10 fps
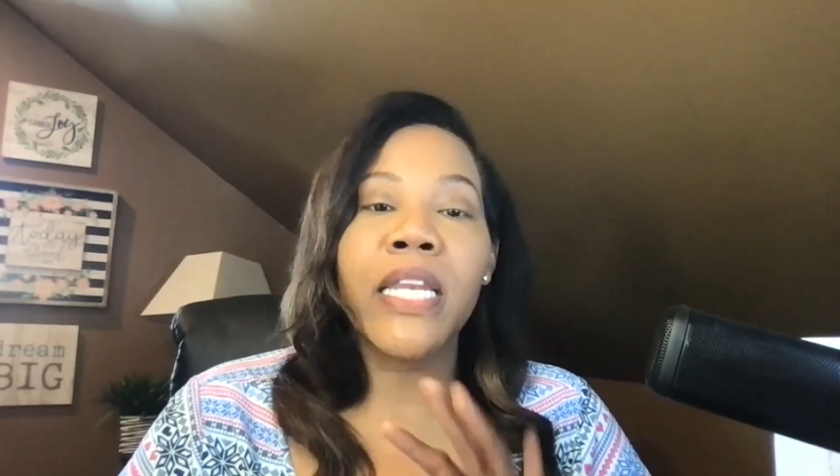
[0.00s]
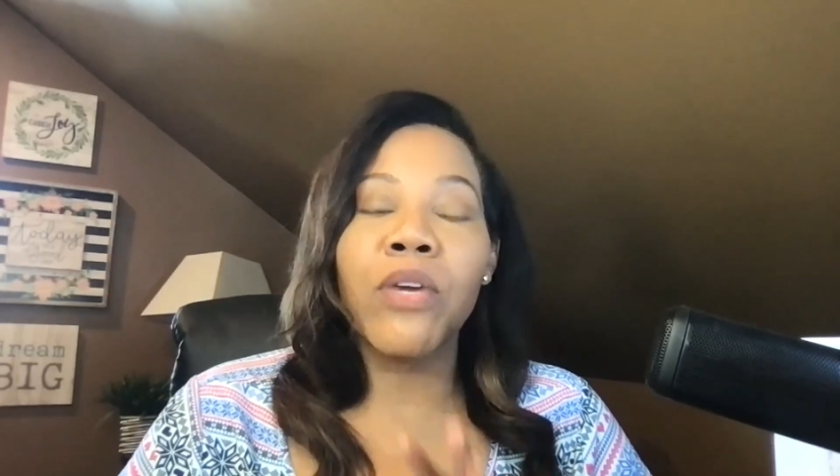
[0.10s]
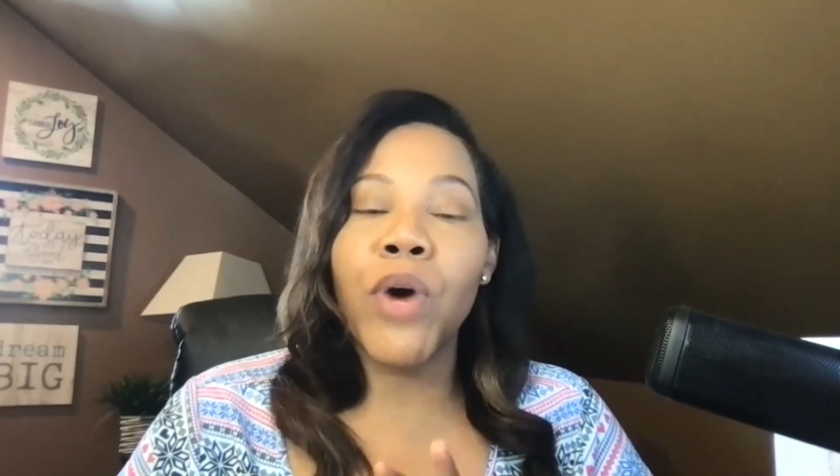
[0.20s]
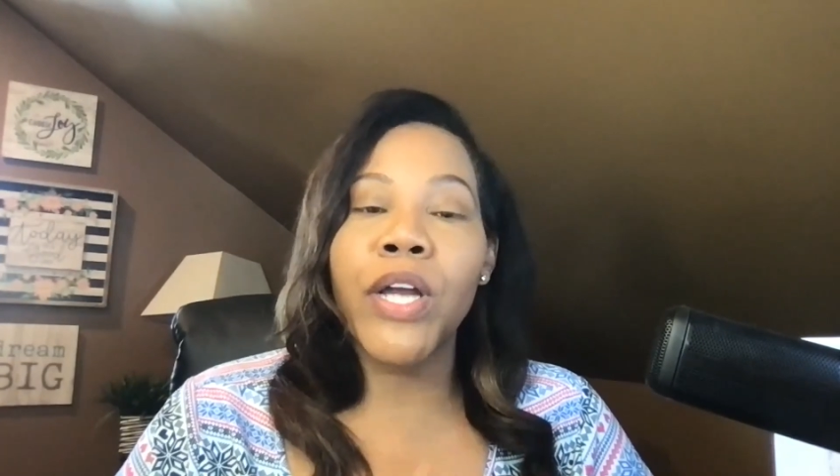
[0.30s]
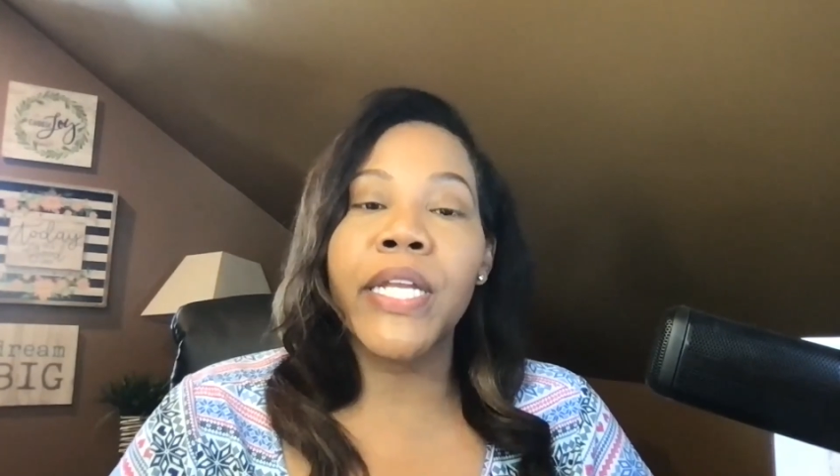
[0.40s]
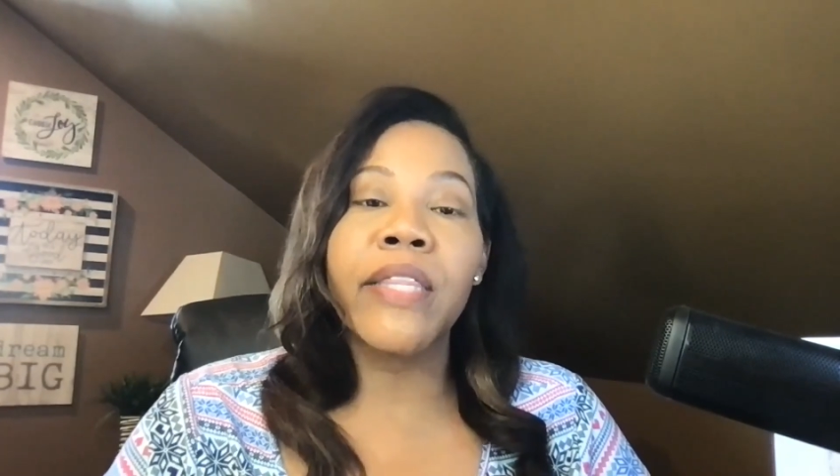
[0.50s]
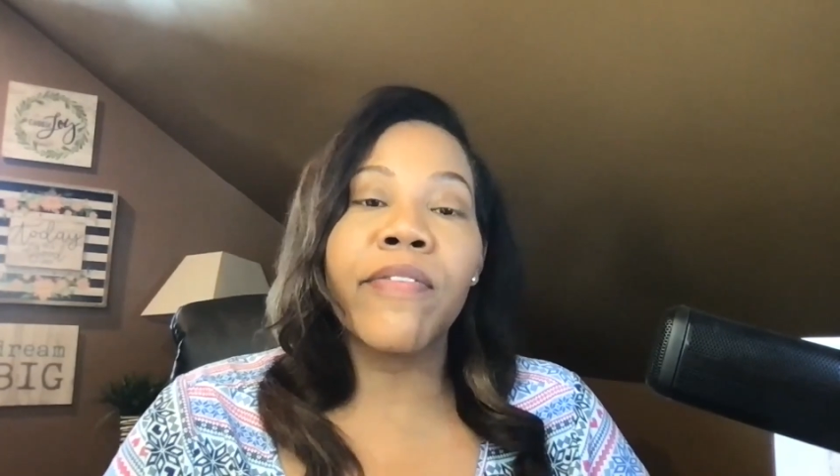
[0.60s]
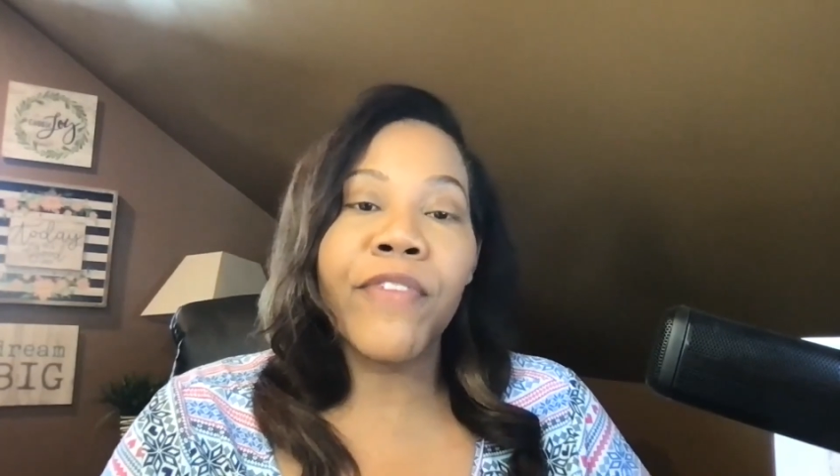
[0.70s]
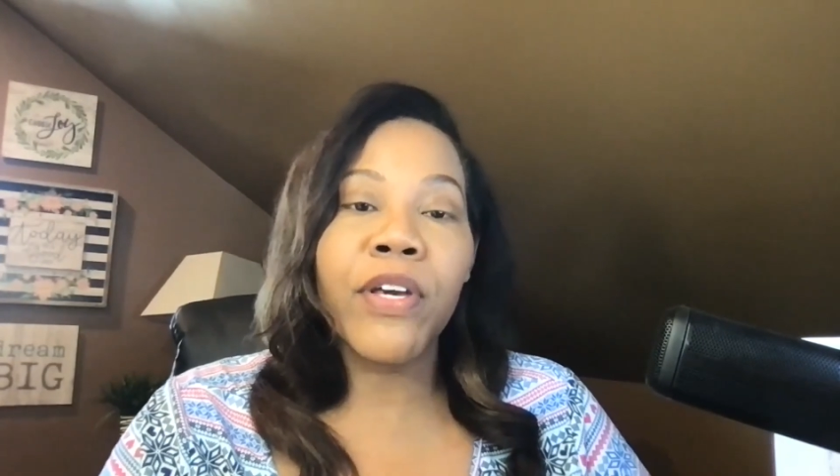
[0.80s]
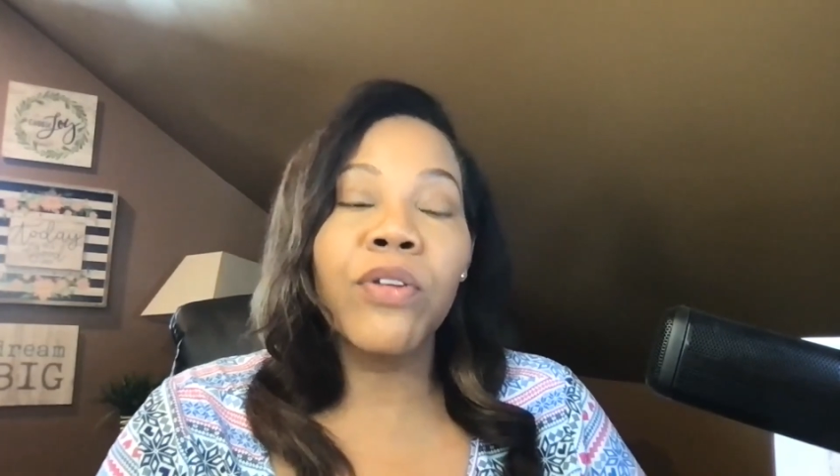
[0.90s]
anyone in
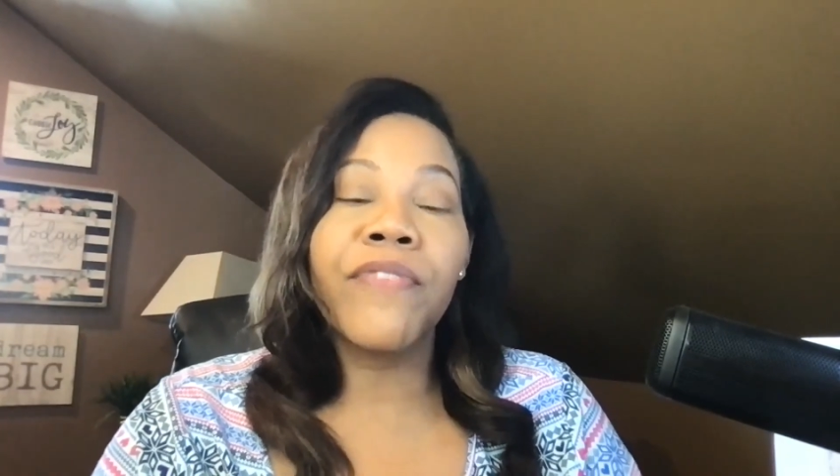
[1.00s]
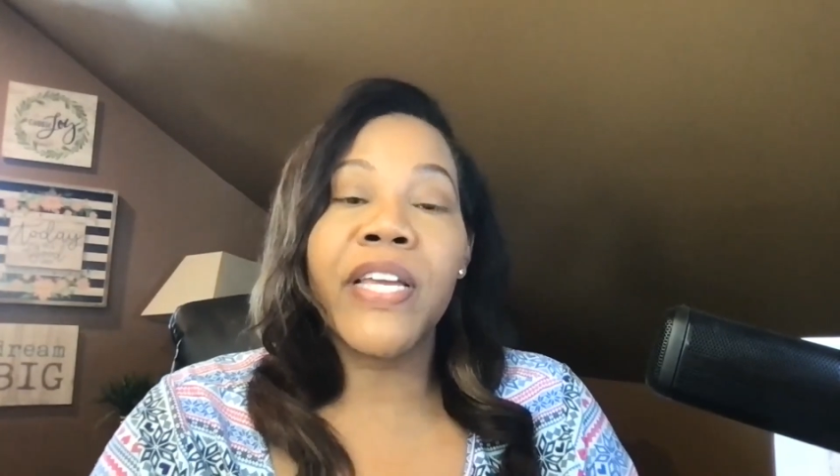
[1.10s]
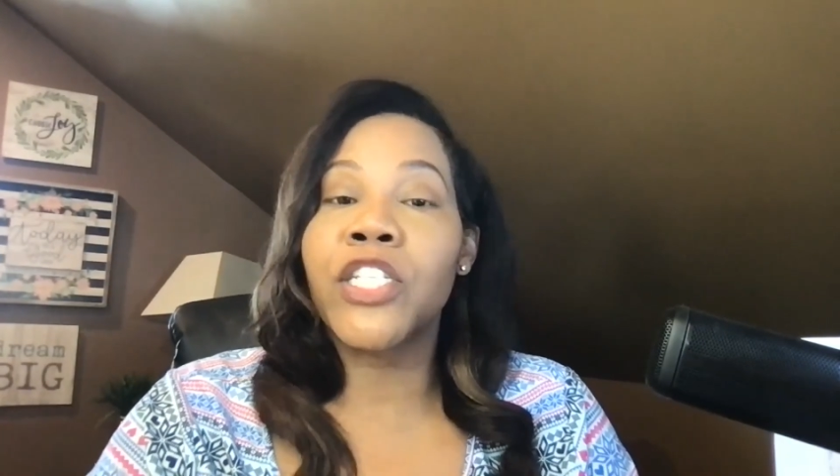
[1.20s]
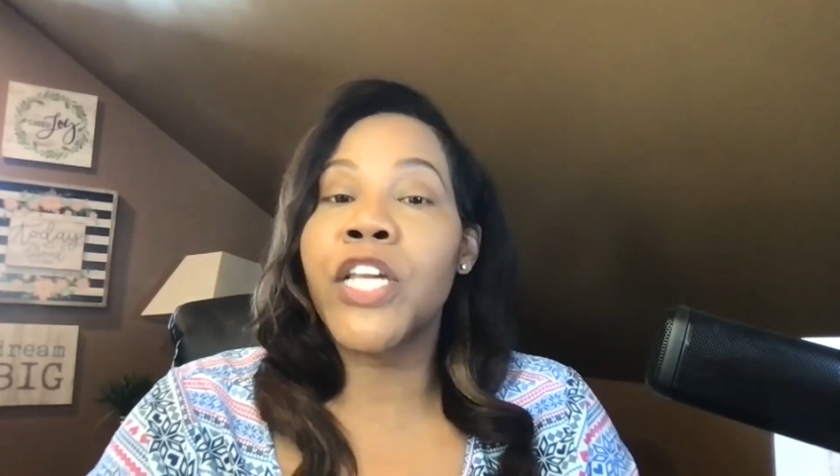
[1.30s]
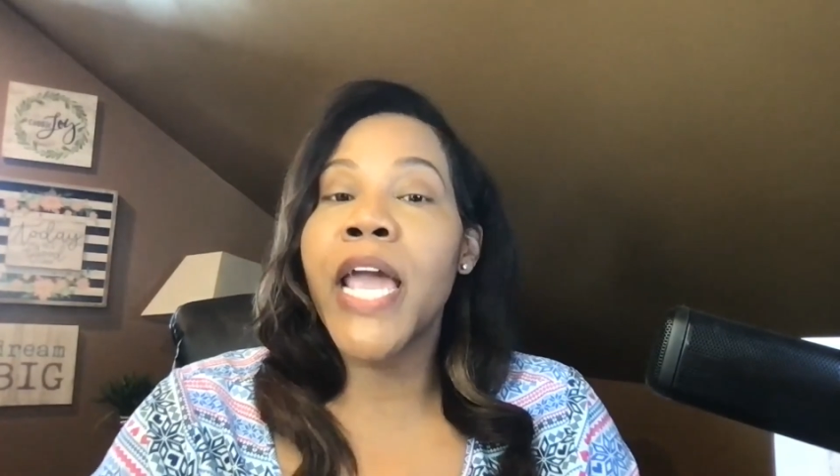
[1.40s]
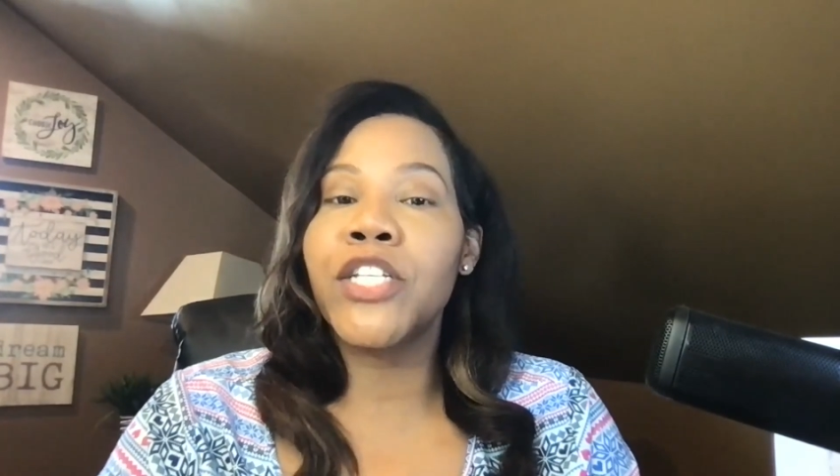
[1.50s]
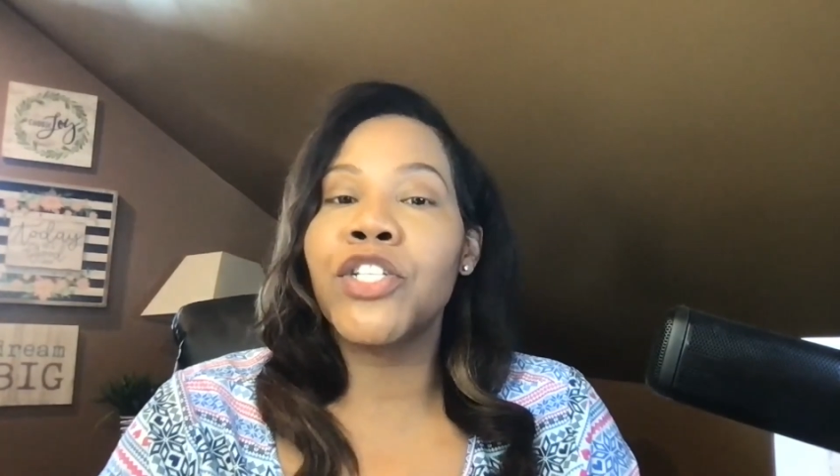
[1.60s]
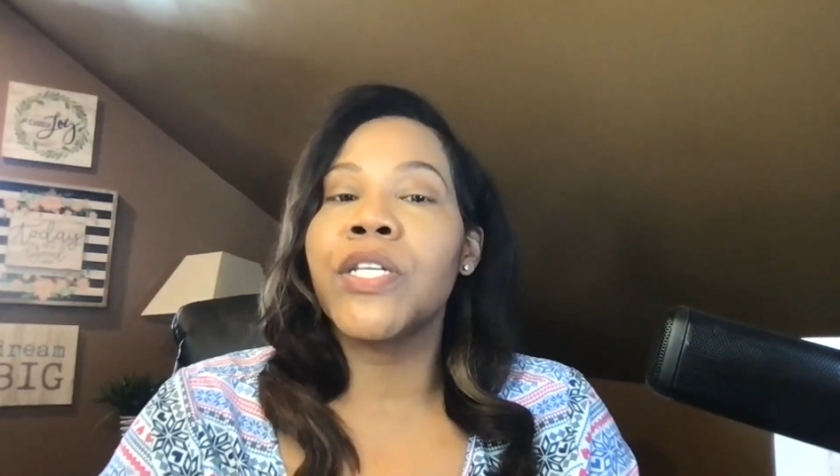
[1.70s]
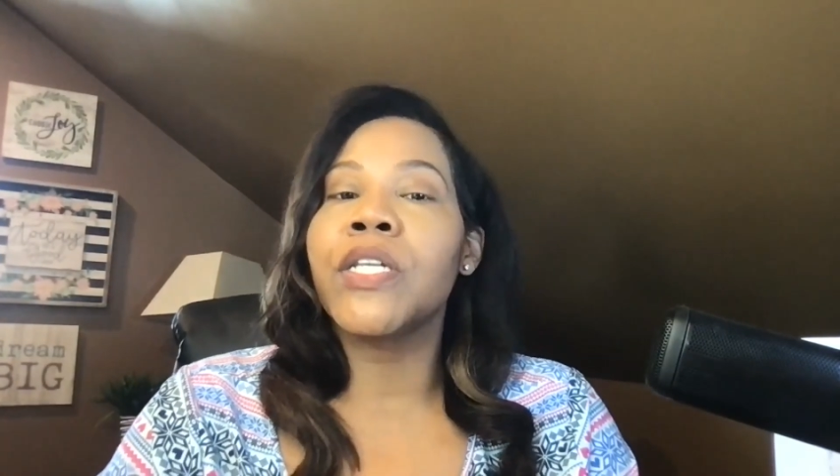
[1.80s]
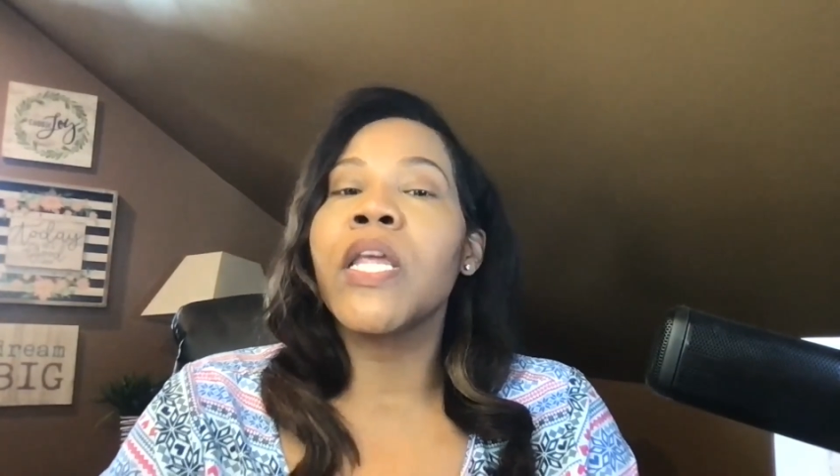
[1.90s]
the field of
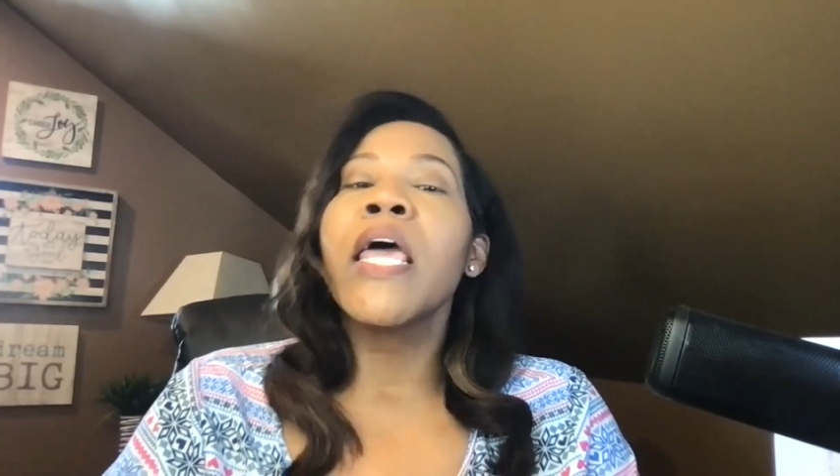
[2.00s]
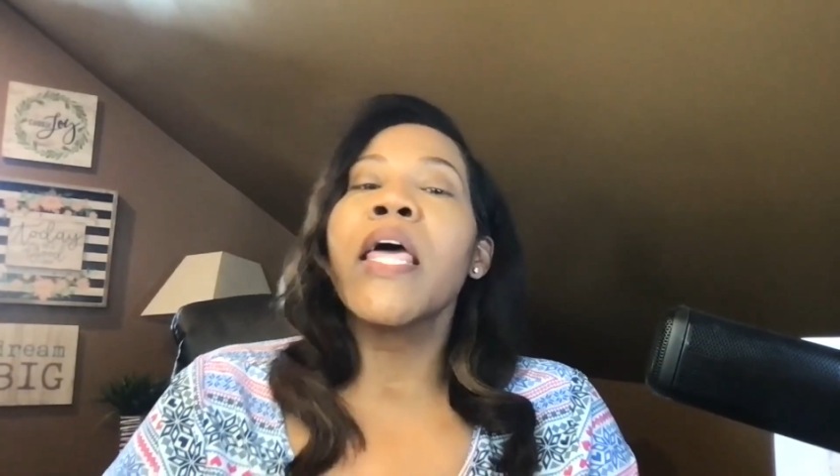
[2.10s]
education,